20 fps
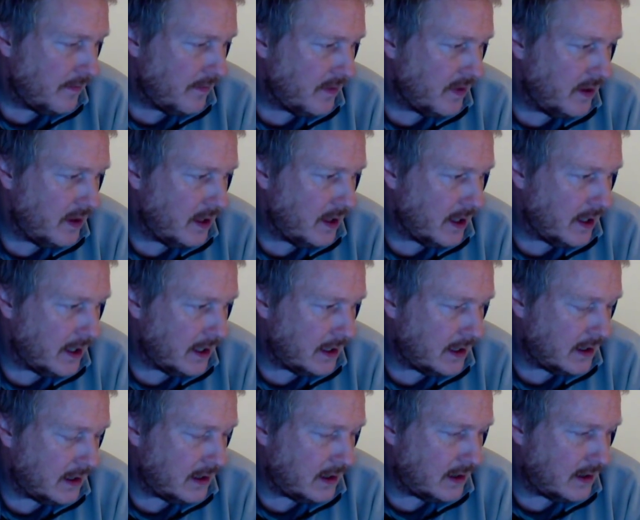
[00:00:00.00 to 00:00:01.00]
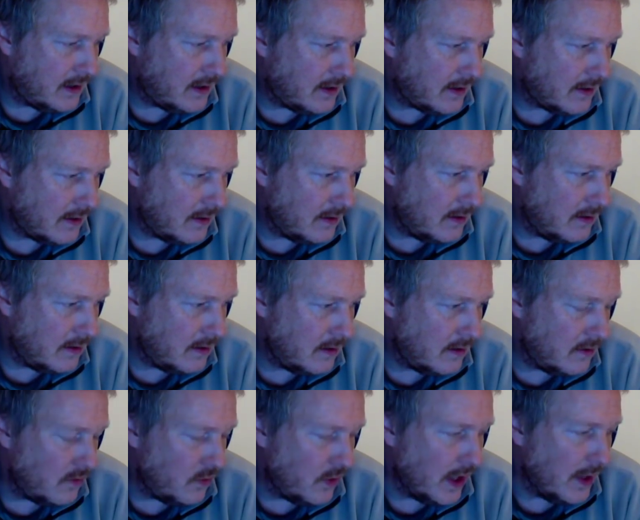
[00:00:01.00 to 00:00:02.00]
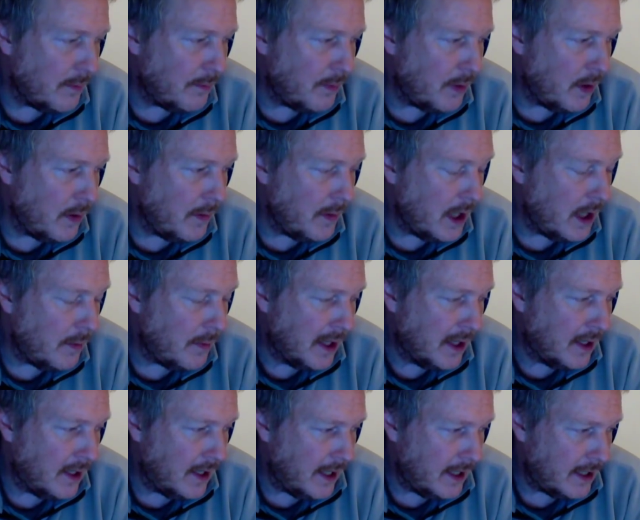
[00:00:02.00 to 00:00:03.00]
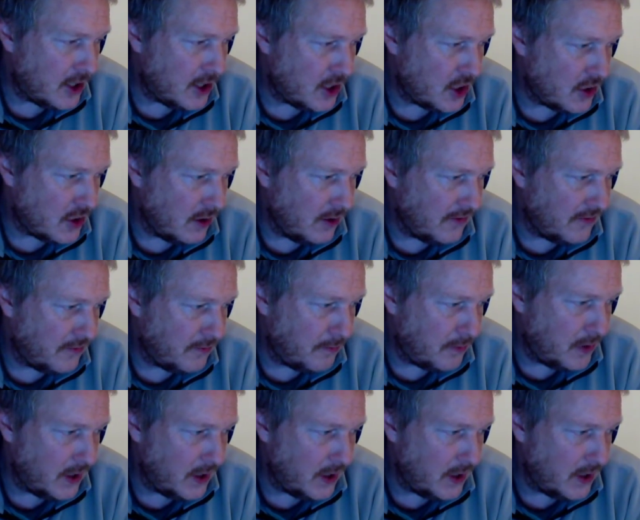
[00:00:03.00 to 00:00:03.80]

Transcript: that Ripple may be alleged of